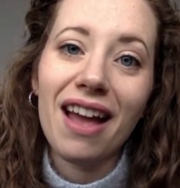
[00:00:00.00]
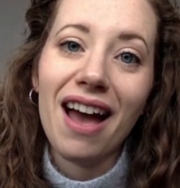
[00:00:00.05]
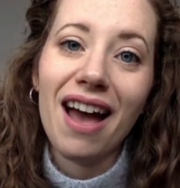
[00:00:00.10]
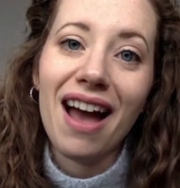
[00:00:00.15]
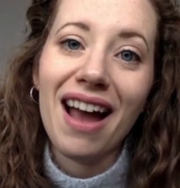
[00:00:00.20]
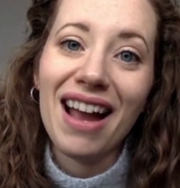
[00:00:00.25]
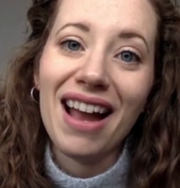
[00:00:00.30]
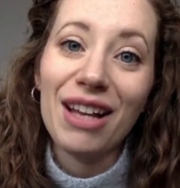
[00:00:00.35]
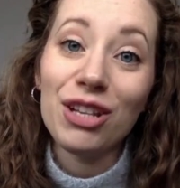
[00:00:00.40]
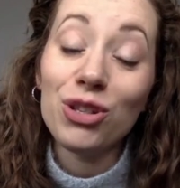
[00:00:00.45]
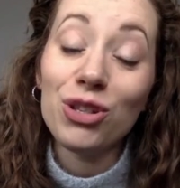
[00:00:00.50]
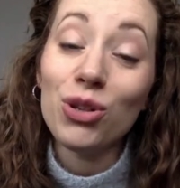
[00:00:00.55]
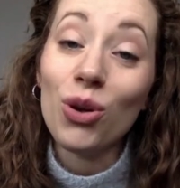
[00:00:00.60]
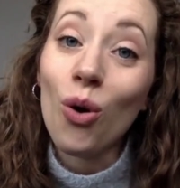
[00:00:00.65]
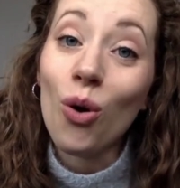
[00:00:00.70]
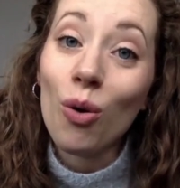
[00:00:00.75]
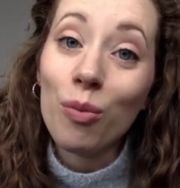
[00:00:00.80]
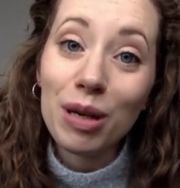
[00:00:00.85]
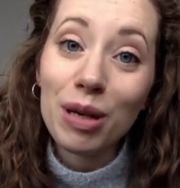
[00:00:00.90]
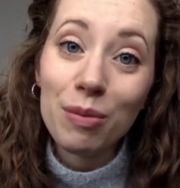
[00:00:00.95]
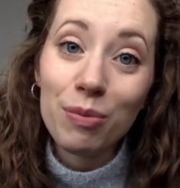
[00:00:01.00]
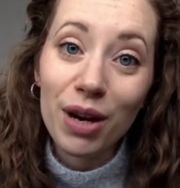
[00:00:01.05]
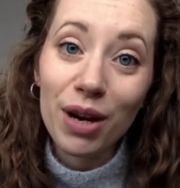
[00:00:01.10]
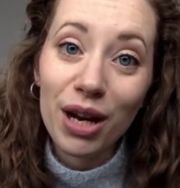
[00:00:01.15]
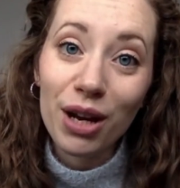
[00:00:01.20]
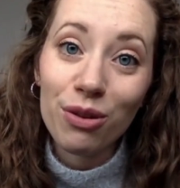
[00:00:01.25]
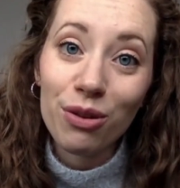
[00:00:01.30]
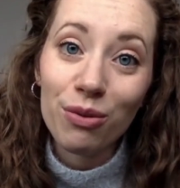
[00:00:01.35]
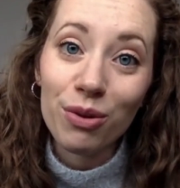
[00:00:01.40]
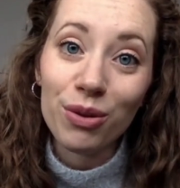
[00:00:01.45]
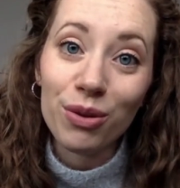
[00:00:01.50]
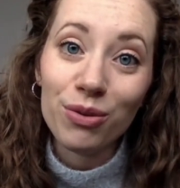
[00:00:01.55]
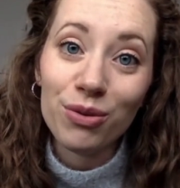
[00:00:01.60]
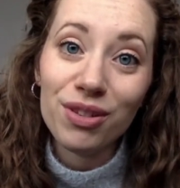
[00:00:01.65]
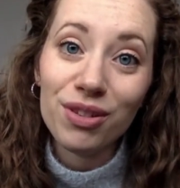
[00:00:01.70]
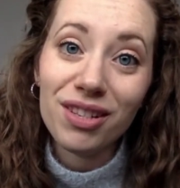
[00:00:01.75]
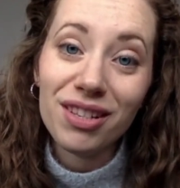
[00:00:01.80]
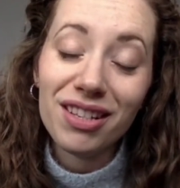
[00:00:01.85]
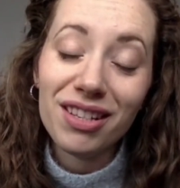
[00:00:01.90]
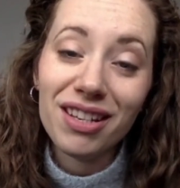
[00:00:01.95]
I had so many
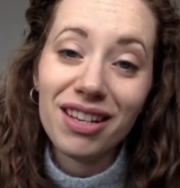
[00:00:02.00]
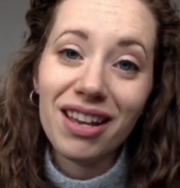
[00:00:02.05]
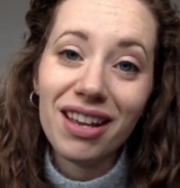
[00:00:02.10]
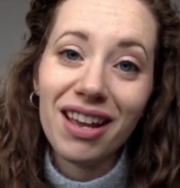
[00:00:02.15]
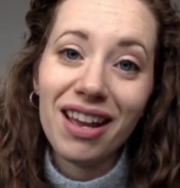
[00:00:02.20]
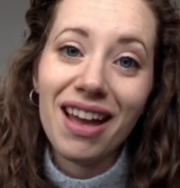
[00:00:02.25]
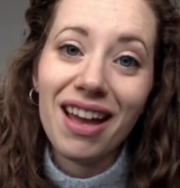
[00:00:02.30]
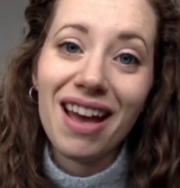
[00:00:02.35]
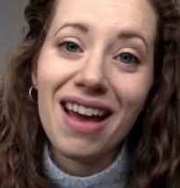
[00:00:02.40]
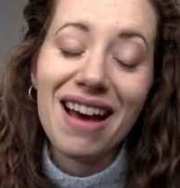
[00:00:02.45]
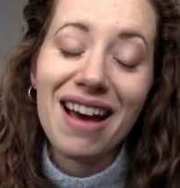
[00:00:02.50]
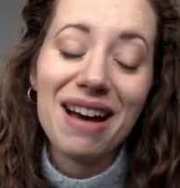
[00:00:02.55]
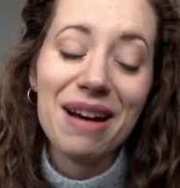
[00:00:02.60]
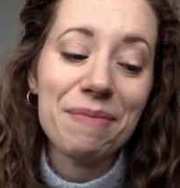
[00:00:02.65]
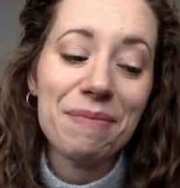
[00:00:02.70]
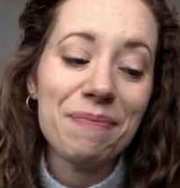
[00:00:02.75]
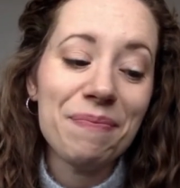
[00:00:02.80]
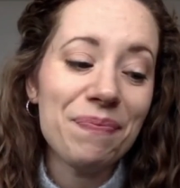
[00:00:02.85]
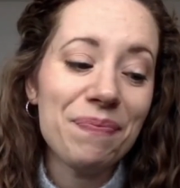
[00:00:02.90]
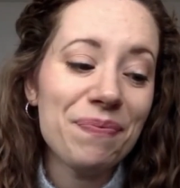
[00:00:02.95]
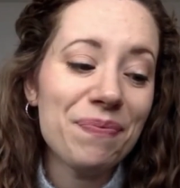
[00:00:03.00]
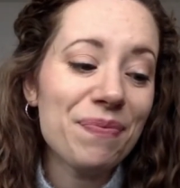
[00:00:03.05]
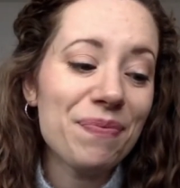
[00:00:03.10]
breakthroughs, um,